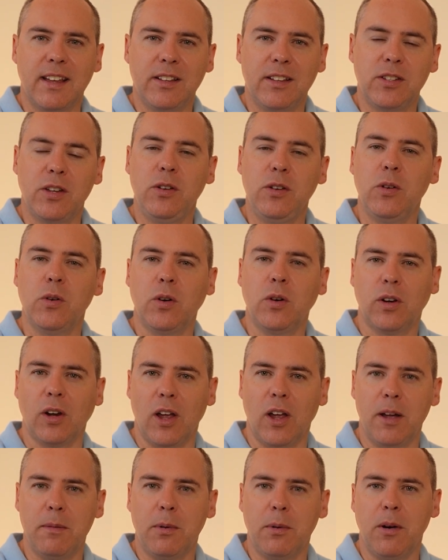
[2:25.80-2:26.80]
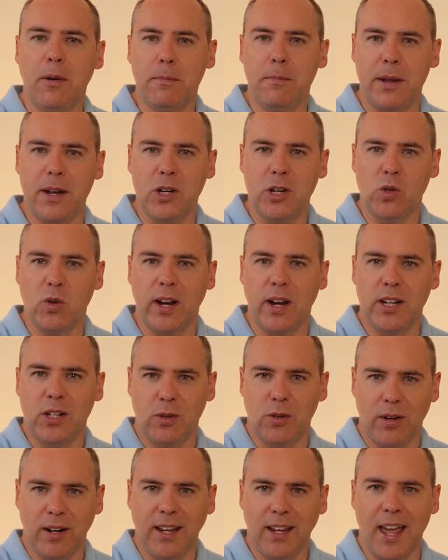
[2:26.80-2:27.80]
to your global
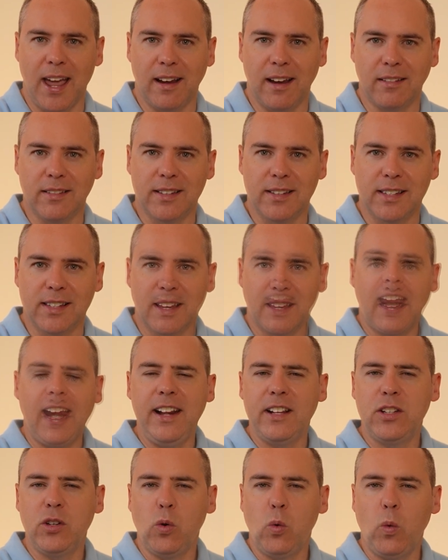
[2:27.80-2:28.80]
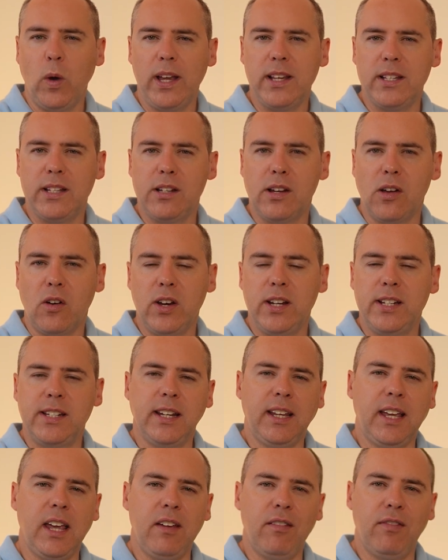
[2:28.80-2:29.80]
administrator accounts. And it's always nice to
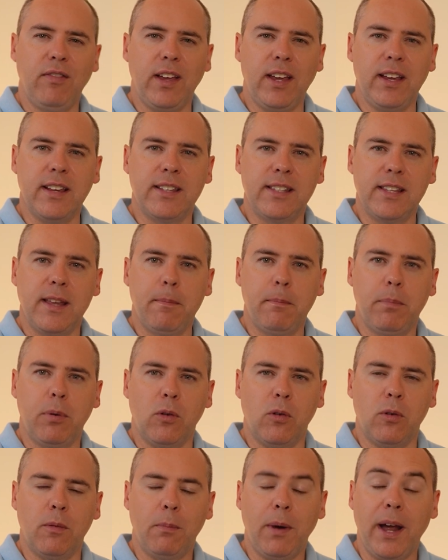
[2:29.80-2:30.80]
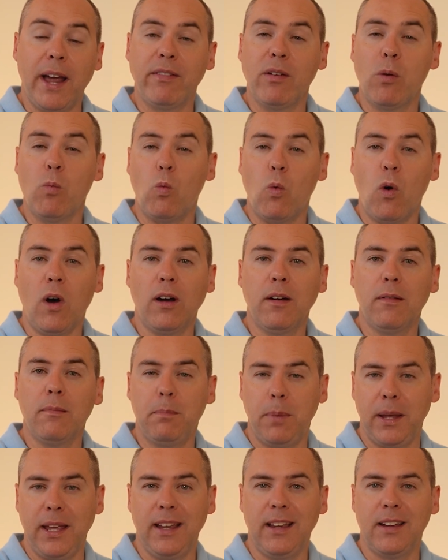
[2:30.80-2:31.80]
keep things simple by having one
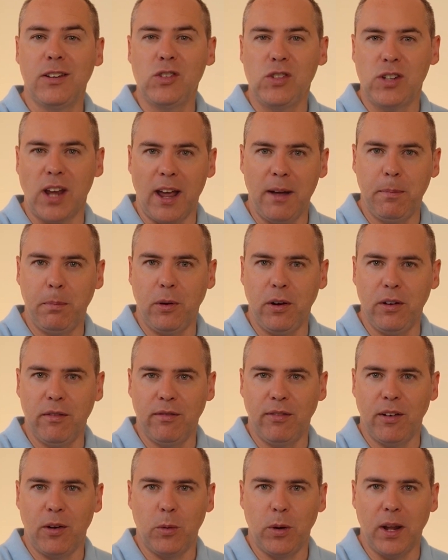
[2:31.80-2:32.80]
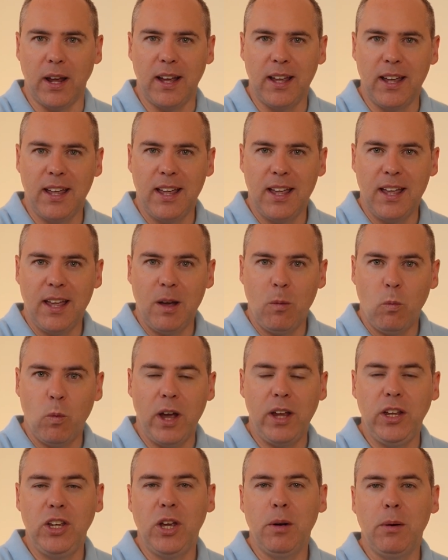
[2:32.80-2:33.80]
big SharePoint folder
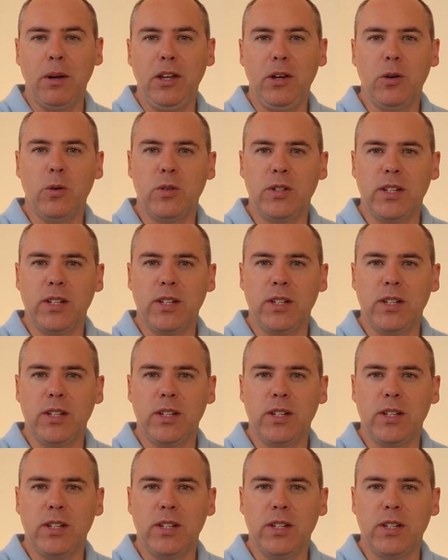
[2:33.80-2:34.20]
where you and your